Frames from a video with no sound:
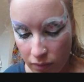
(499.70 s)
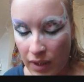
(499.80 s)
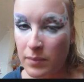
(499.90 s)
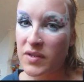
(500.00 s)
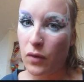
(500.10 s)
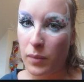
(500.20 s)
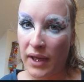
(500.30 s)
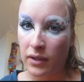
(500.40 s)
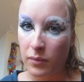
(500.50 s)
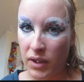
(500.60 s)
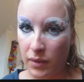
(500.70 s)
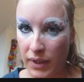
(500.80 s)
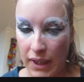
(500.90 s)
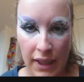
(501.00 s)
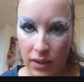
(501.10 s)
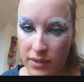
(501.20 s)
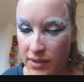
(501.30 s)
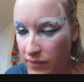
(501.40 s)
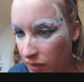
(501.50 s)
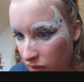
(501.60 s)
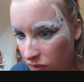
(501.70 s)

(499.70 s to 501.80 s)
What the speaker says: I'm so bad at making my cat eyes even